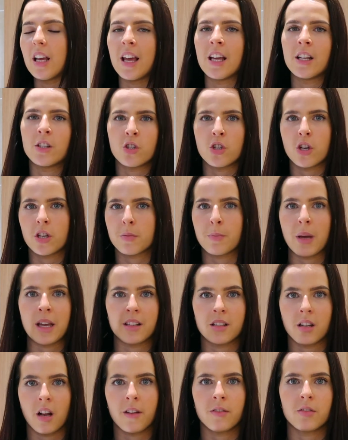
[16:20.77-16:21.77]
it just
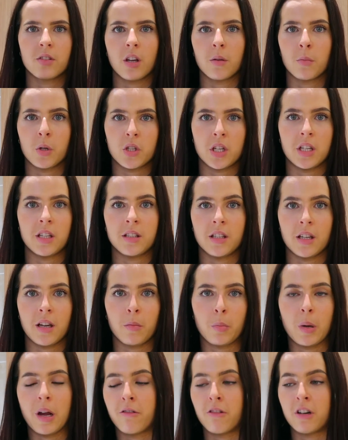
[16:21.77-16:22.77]
makes life so much easier
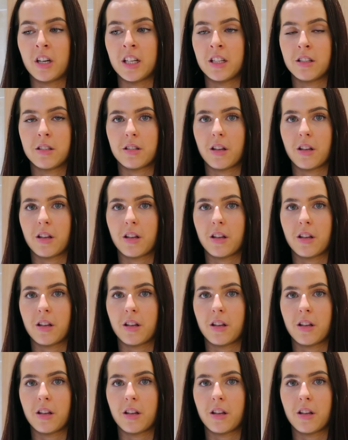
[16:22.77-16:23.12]
apparently.